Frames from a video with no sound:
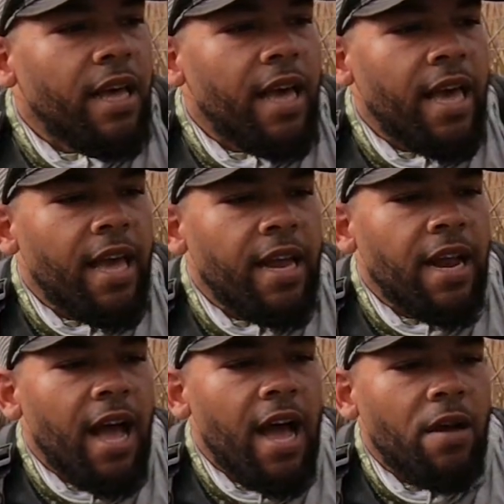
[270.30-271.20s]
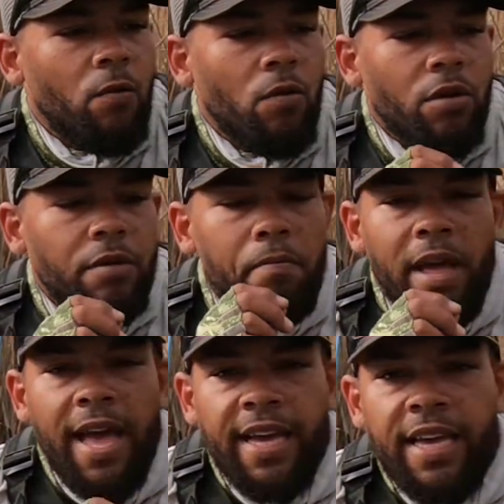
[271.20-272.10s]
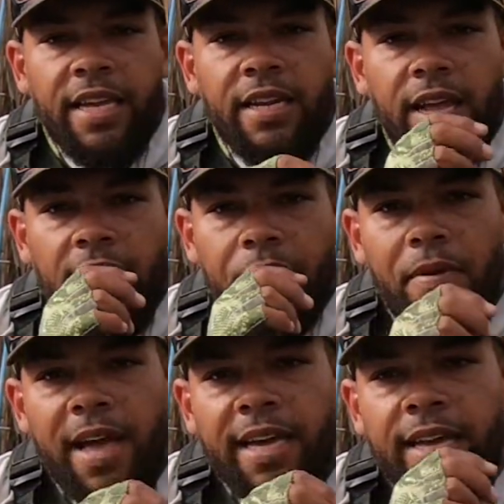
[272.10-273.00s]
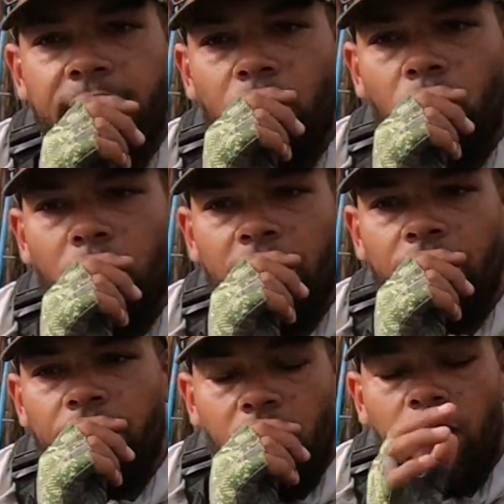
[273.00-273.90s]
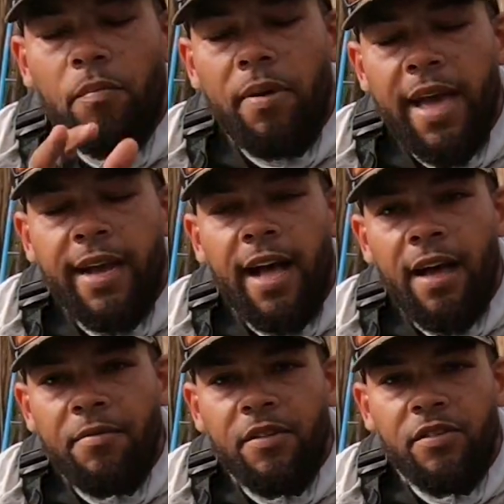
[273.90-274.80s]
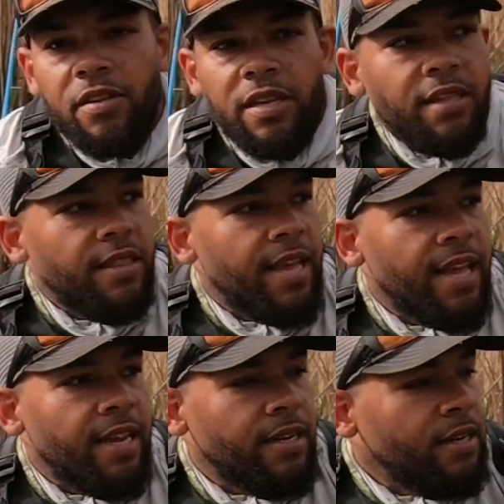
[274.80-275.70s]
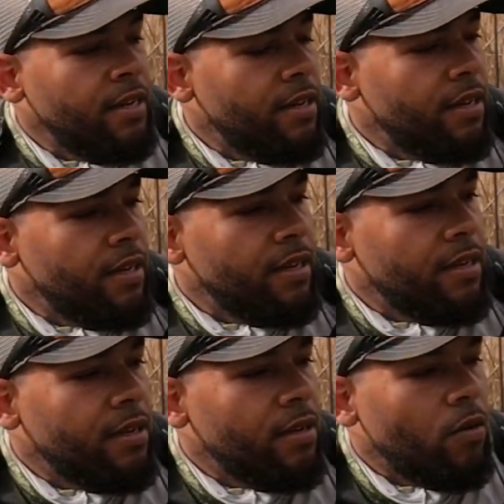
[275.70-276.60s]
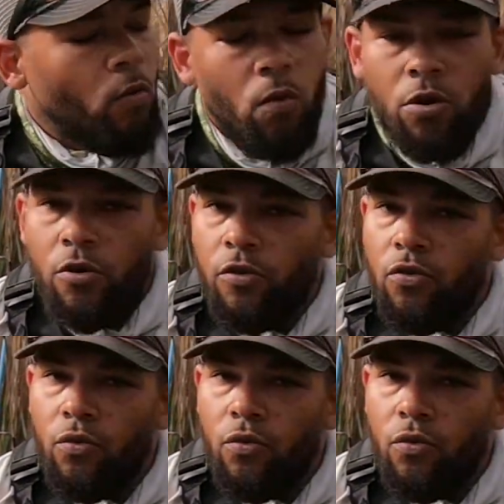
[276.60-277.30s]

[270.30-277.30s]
and I would peg it. I'd peg it with a peg, obviously, then 1 or 2